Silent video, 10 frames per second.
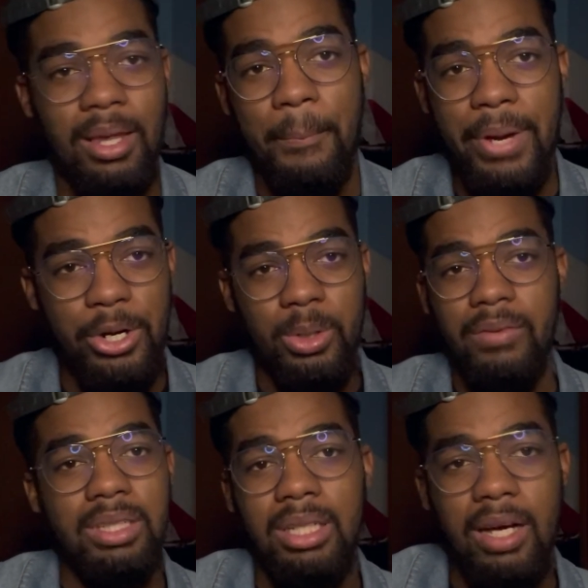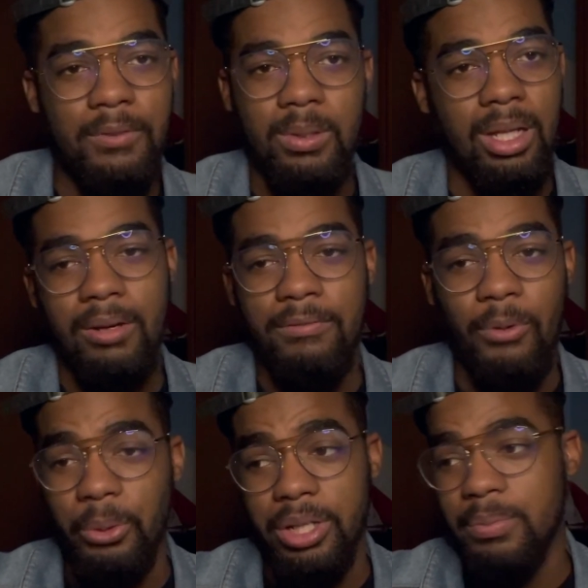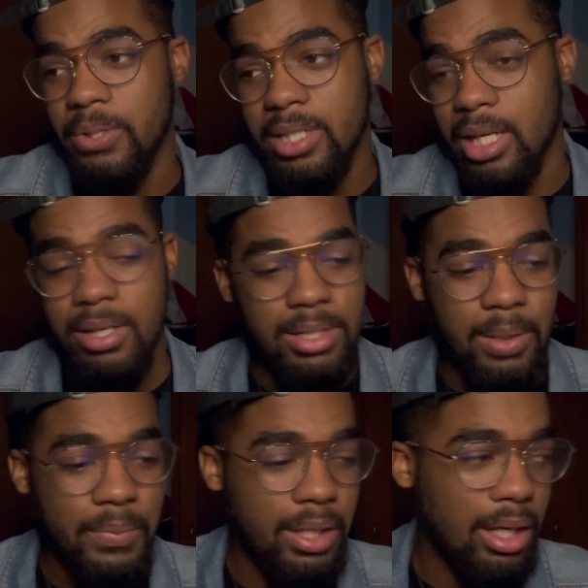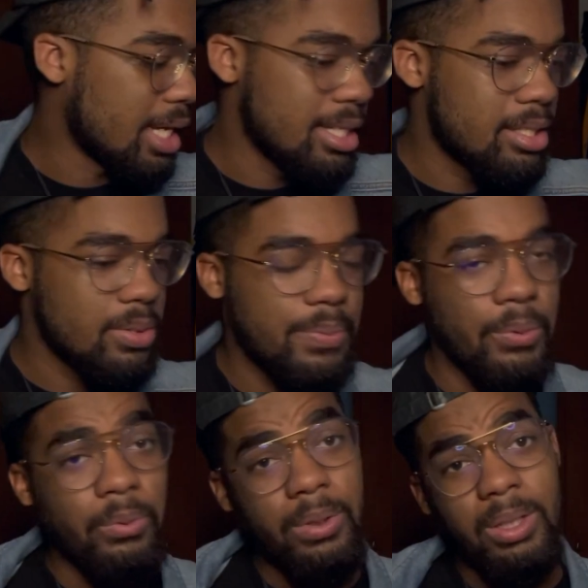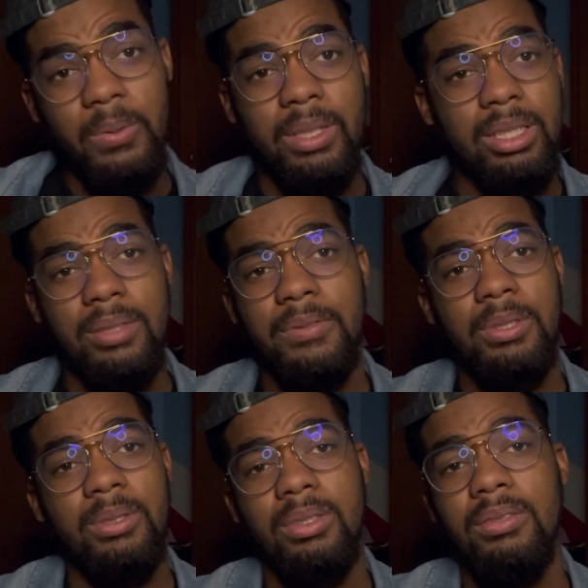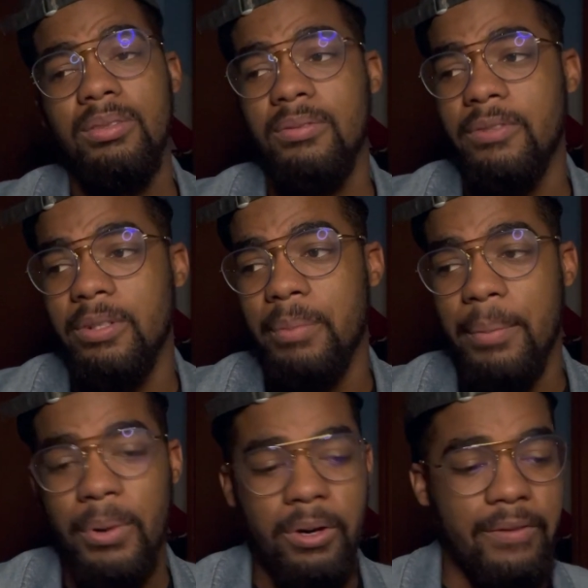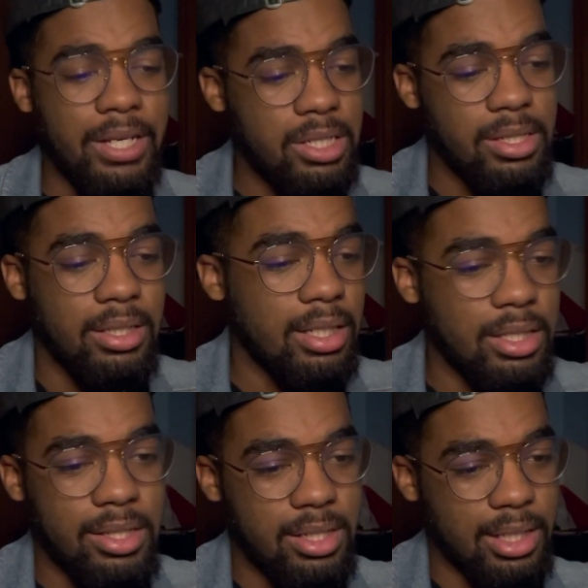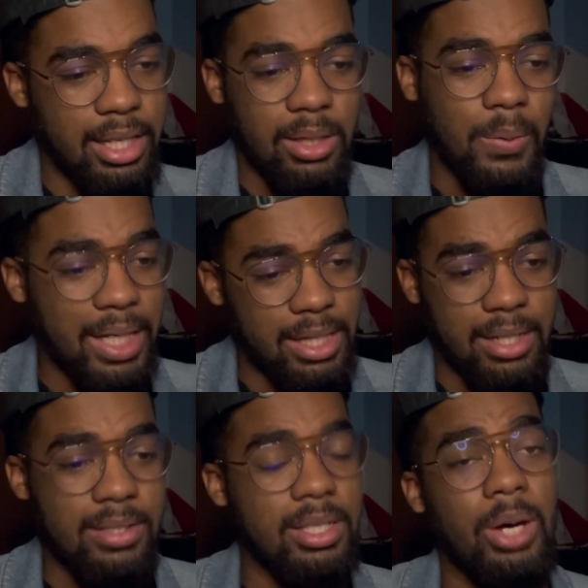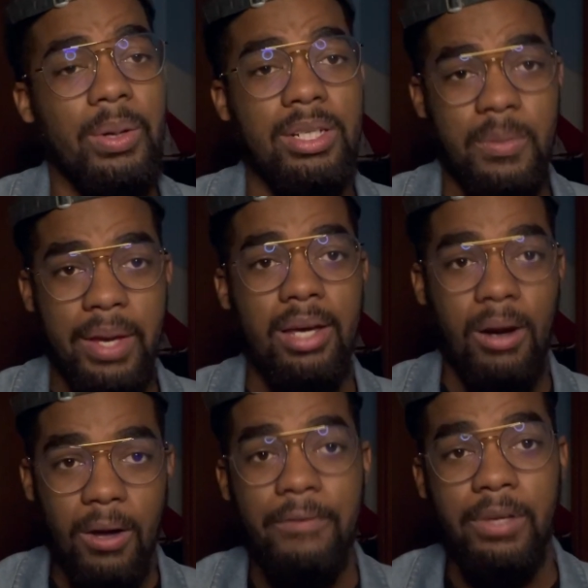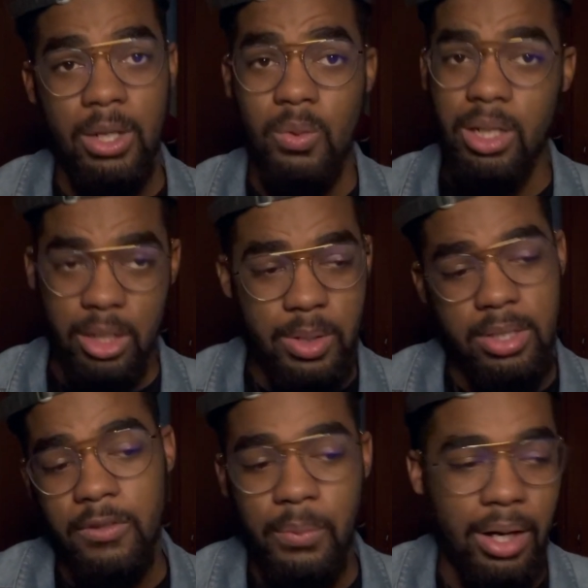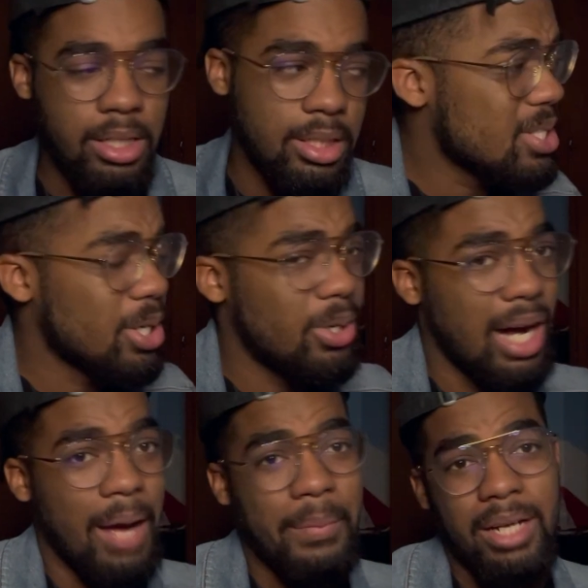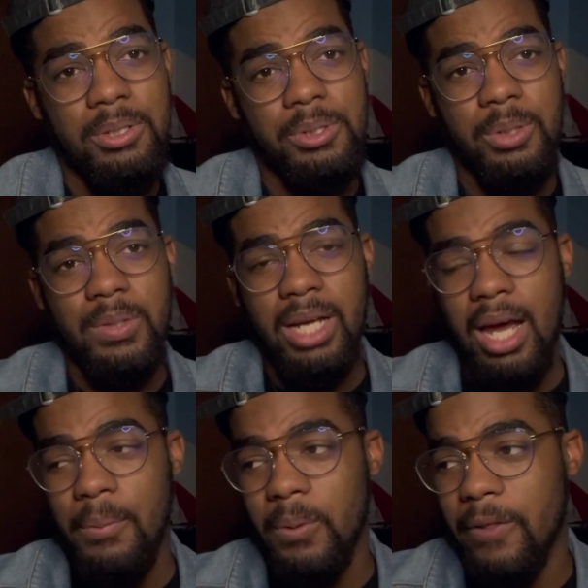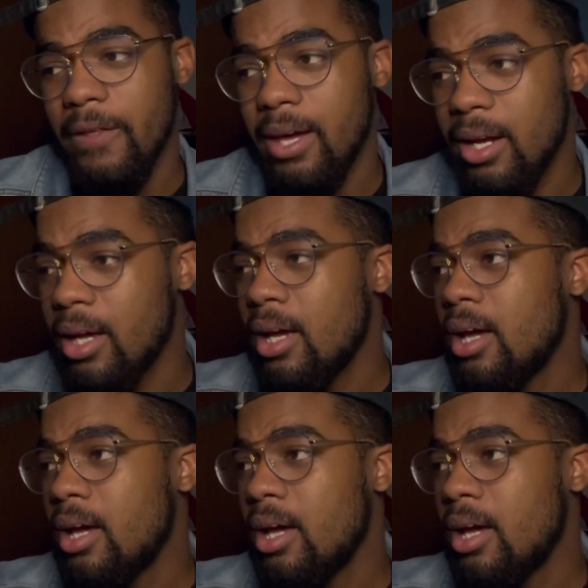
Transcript: the middle of the level, like 40% or something. It's just been really, really difficult for my motivation and just to get the right things going to make it all feel like one cohesive project. So I'm not too sure what's gonna happen with that.